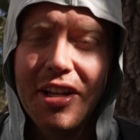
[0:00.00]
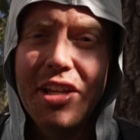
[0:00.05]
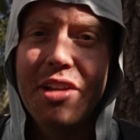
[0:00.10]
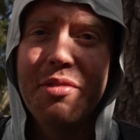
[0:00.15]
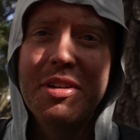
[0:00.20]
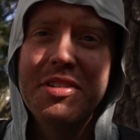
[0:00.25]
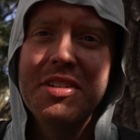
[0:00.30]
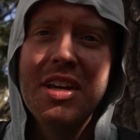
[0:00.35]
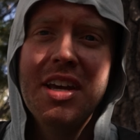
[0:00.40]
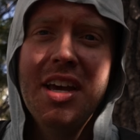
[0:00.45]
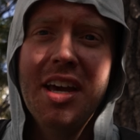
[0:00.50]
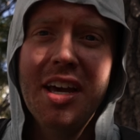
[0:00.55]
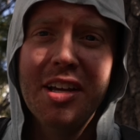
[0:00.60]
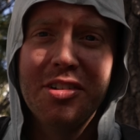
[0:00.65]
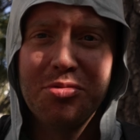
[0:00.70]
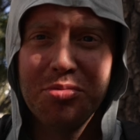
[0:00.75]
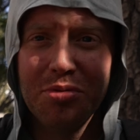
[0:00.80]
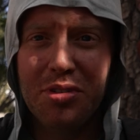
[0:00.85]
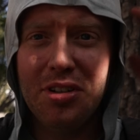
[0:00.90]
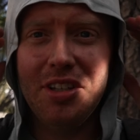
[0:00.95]
Anyways,
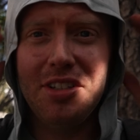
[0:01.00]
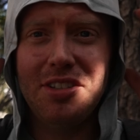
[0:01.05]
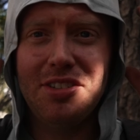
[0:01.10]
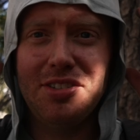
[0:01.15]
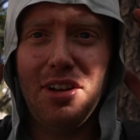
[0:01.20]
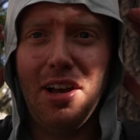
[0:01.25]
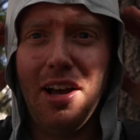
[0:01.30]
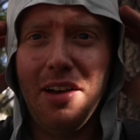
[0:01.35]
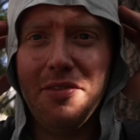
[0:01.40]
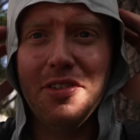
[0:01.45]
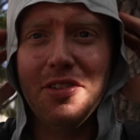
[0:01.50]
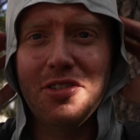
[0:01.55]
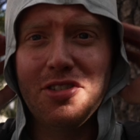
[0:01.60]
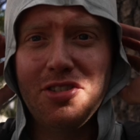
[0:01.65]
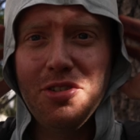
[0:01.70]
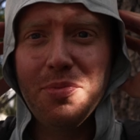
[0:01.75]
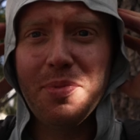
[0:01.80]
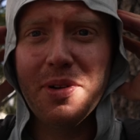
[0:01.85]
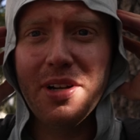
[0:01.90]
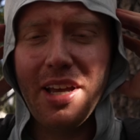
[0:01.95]
it's really soft. It's
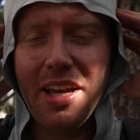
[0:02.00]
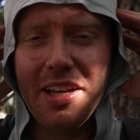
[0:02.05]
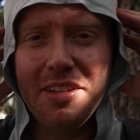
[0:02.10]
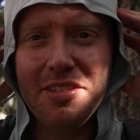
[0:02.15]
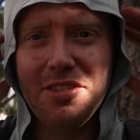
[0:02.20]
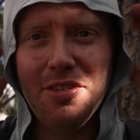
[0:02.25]
super nice.